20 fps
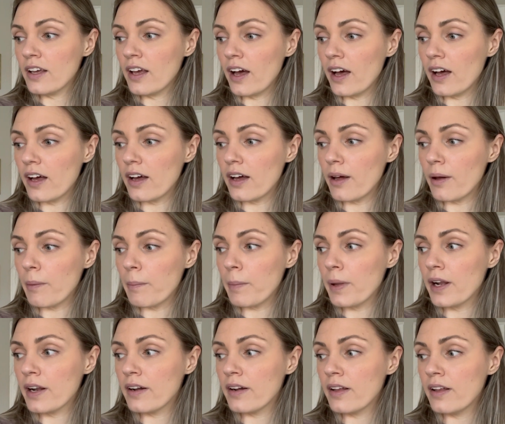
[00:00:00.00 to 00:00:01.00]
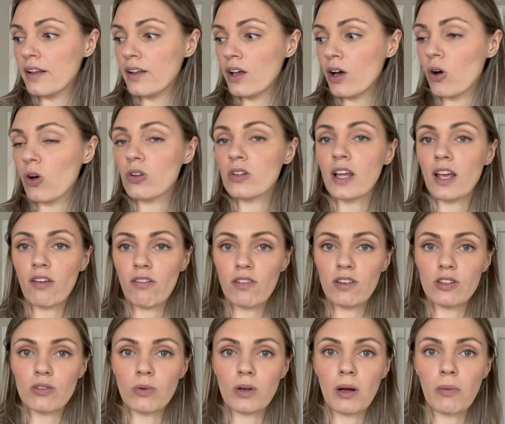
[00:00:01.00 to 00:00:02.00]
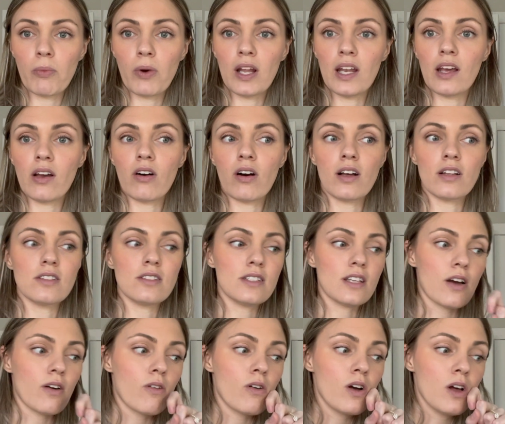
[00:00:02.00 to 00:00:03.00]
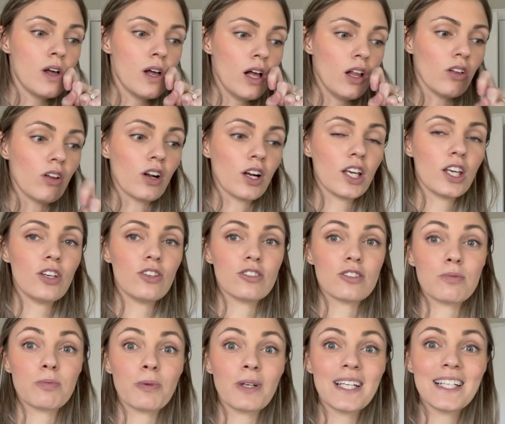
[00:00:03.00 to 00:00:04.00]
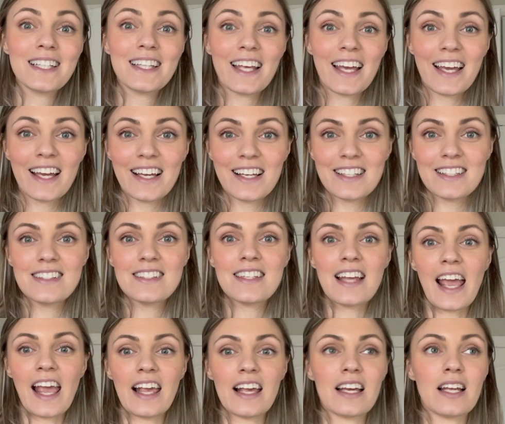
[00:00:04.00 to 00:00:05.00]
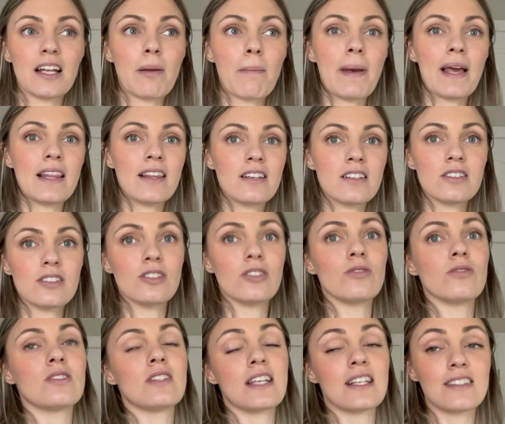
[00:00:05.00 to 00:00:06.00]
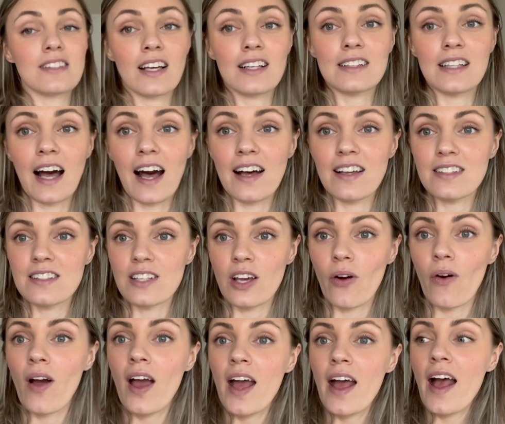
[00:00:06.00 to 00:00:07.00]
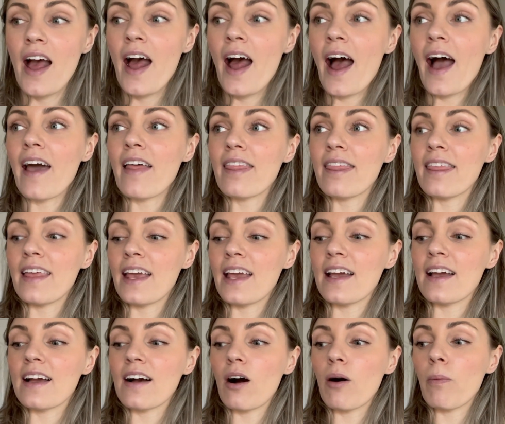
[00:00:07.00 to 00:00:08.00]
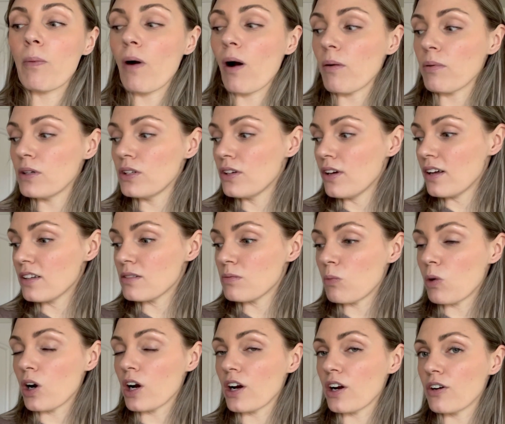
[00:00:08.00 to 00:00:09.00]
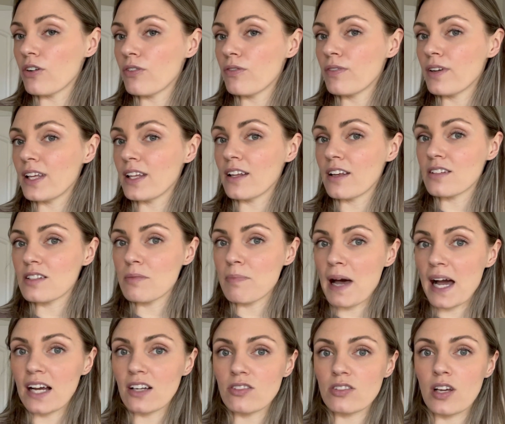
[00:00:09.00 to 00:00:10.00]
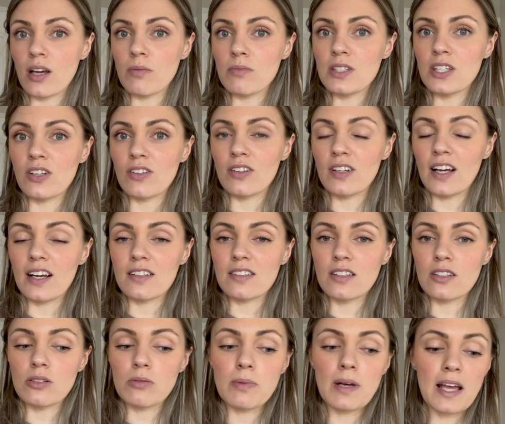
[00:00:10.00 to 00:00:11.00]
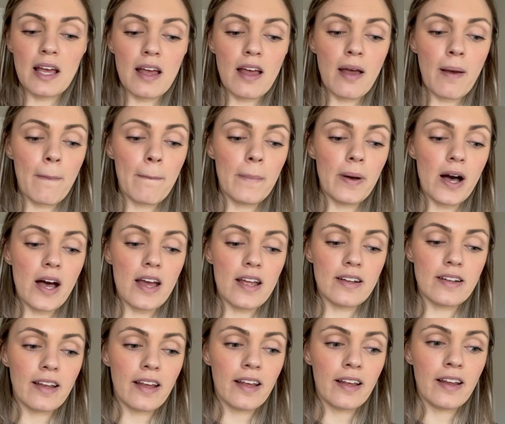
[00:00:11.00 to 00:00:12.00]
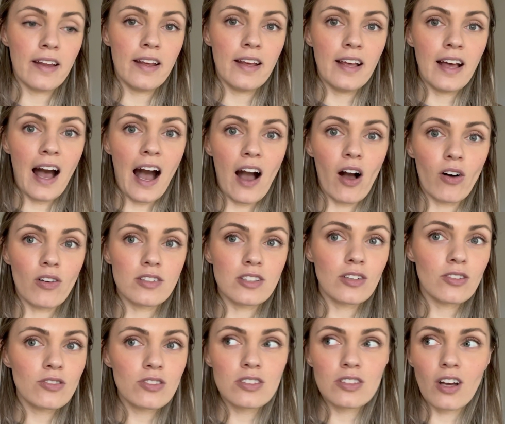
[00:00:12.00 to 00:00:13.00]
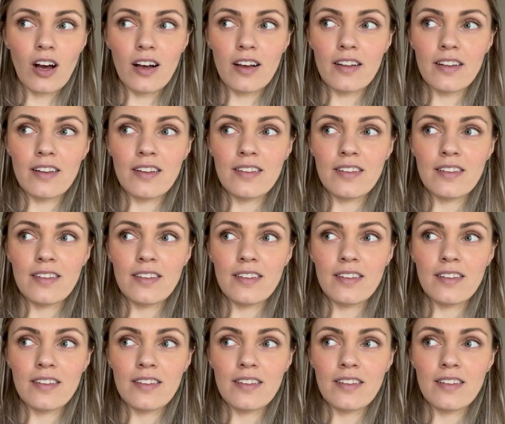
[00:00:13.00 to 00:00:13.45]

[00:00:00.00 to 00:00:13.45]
um, Old Navy is what I'm waiting on. So a lot of cute spring things and bathing suits, things like that. So I think I'll probably do that tomorrow unless the package comes here in the next little bit. But I also just got